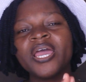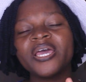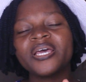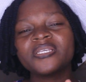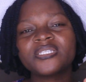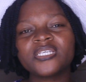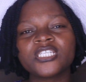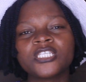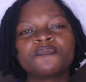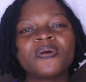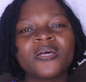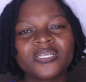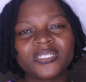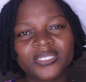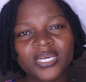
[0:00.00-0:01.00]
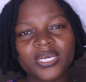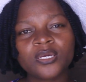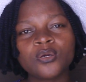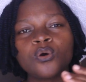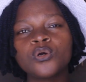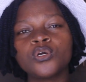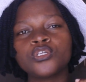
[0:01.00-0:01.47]
Is this person
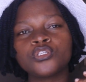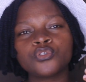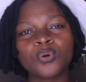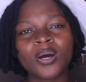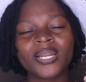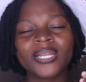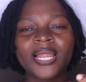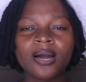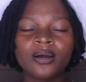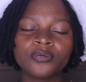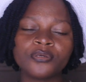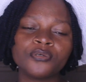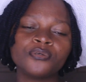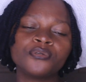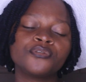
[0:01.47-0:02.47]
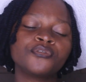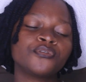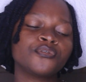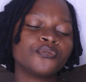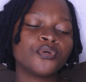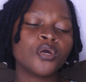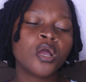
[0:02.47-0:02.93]
going to allow you
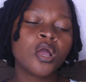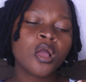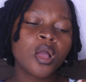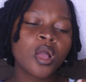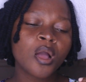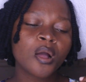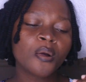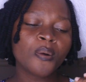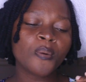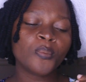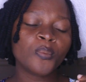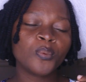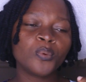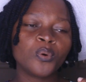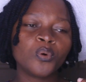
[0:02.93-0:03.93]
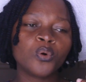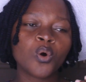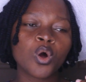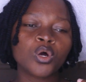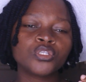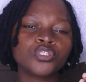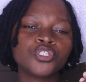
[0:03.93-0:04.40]
to
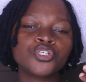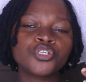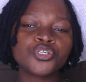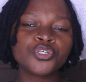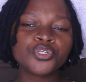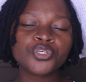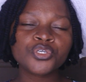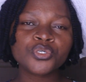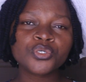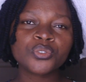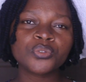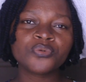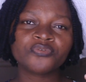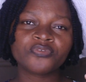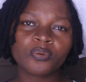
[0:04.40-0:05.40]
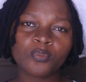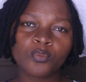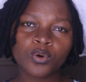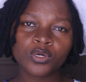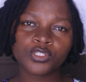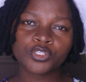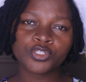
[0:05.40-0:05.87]
continue from
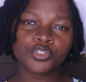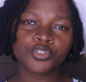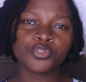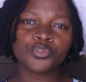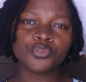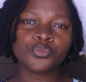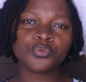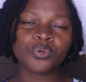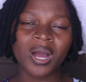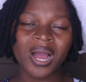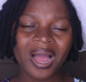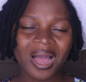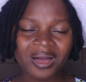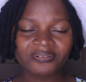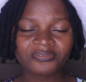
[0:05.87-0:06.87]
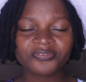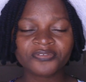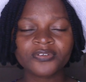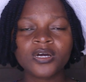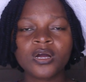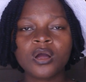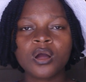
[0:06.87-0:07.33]
what you have,
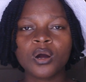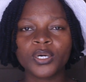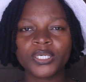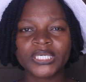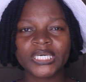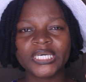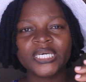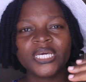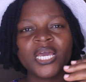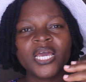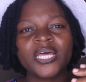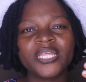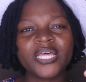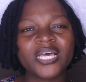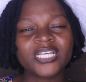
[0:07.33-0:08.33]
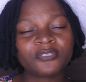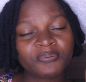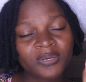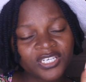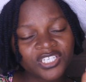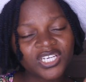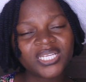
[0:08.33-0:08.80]
okay?
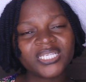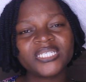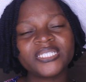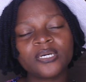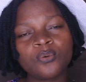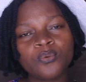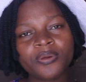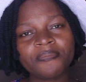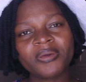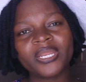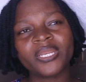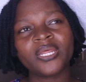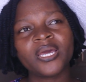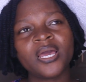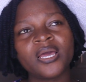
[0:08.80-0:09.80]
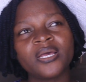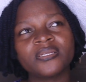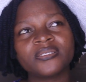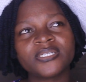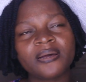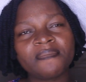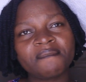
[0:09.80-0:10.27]
Especially the women.
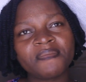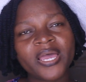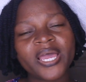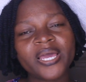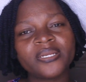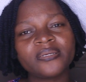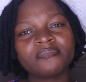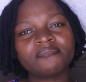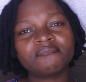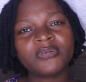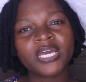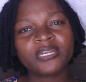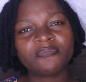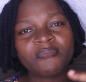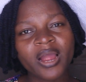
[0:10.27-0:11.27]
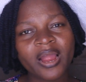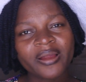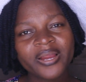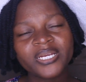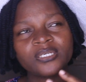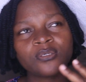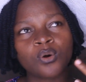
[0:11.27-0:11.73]
Some men get
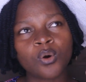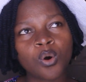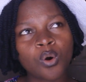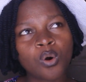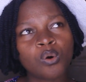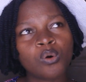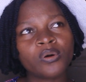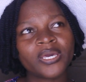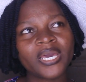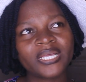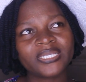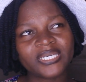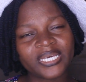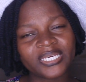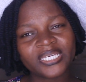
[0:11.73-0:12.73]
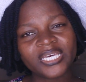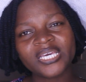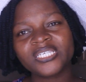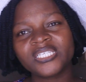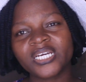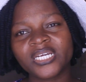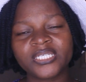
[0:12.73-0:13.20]
married or get
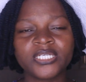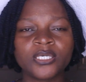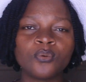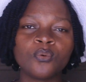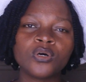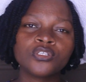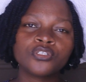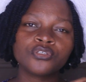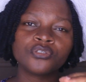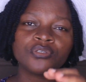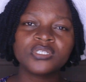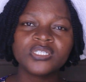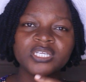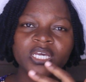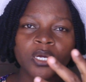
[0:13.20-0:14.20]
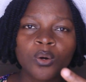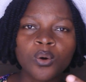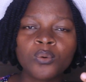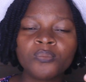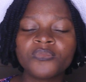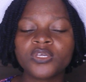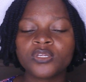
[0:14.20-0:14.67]
engaged and they want you to stay
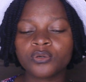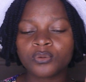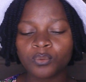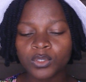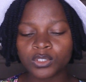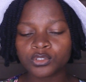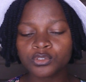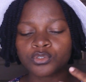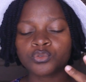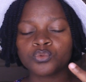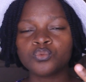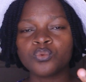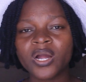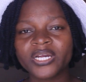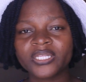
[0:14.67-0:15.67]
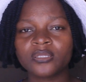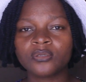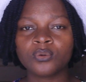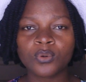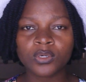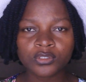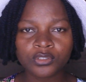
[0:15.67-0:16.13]
home. They don't want you to work. They
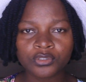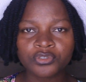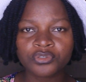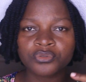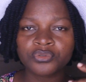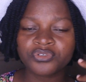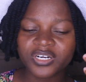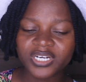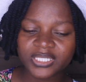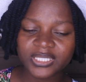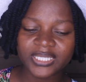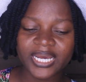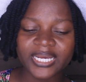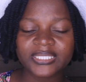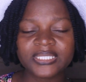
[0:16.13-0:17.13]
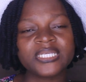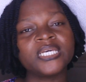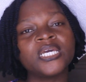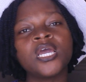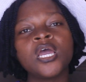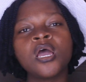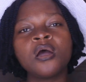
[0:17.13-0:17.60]
don't want you to dress
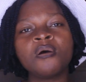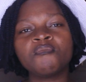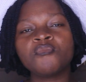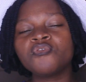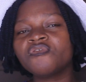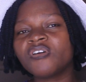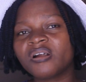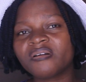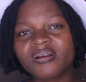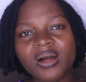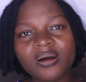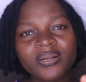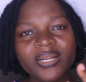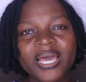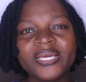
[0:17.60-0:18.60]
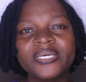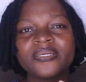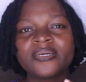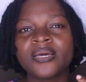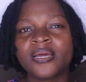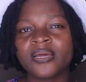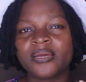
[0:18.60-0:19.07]
nicely, move around
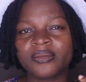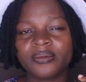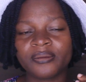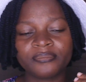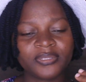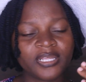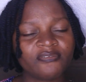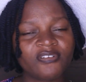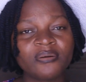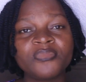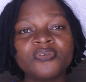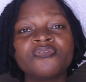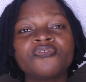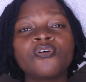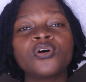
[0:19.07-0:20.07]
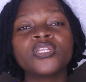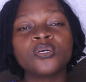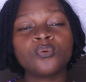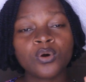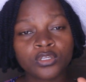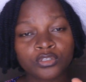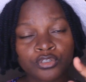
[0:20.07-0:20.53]
like never before. They
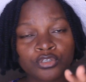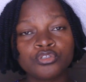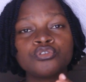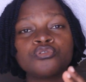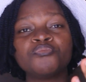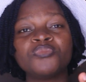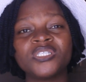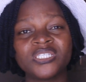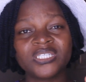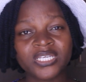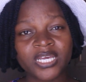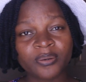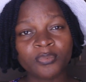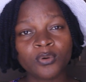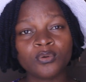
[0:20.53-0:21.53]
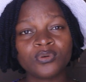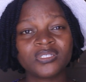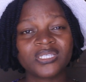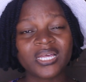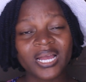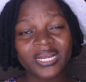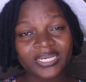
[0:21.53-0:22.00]
want you to be stable,
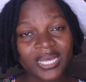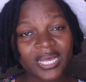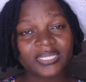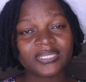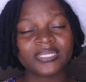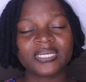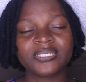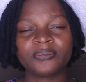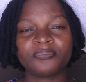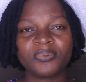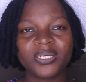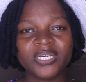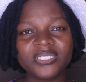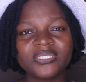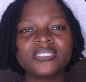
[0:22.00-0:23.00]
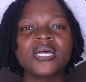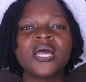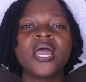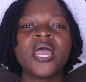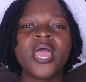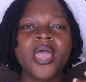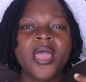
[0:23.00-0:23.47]
stagnant at a place
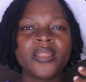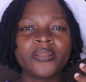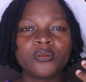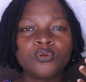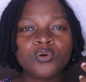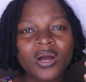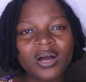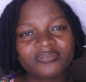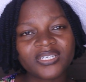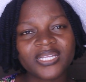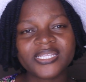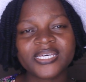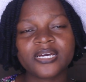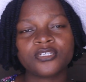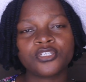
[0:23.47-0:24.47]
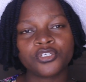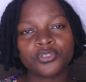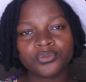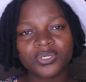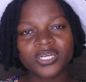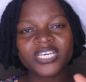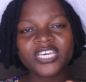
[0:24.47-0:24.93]
and look after their
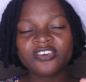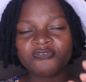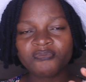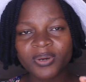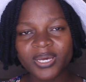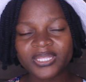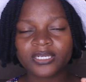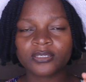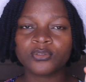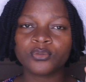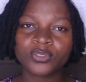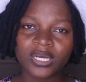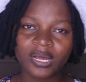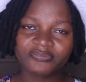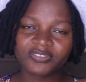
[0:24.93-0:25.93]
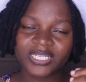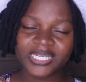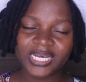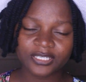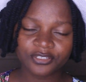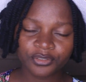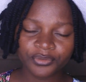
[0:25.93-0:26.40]
children, give birth and look after
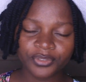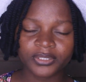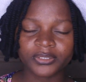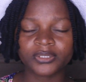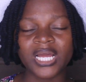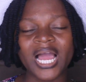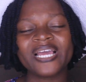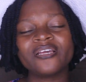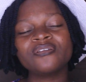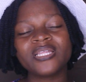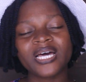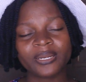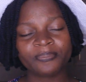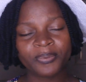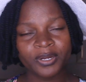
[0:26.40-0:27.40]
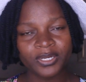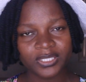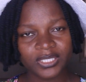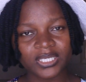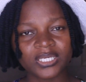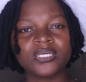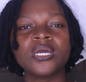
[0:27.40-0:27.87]
their children. Are you that
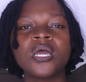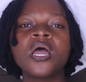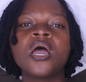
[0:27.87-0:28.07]
person?